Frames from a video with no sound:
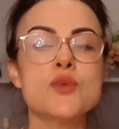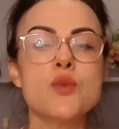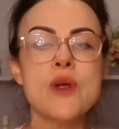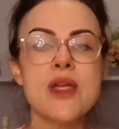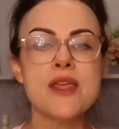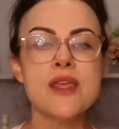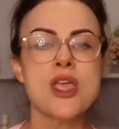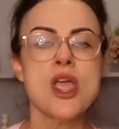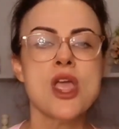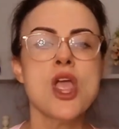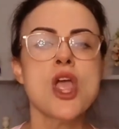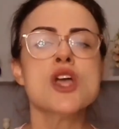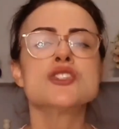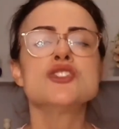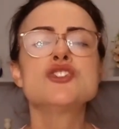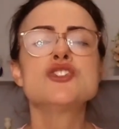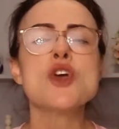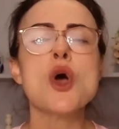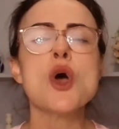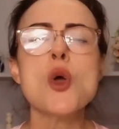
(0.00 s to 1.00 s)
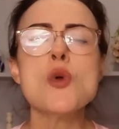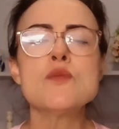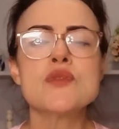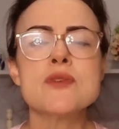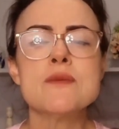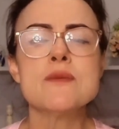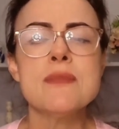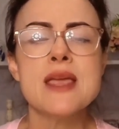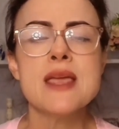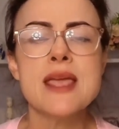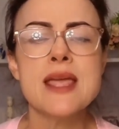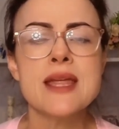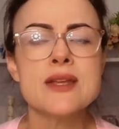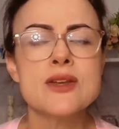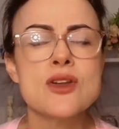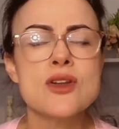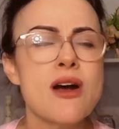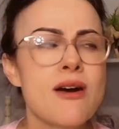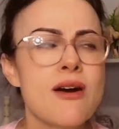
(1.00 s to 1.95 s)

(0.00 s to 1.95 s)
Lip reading: with dopamine,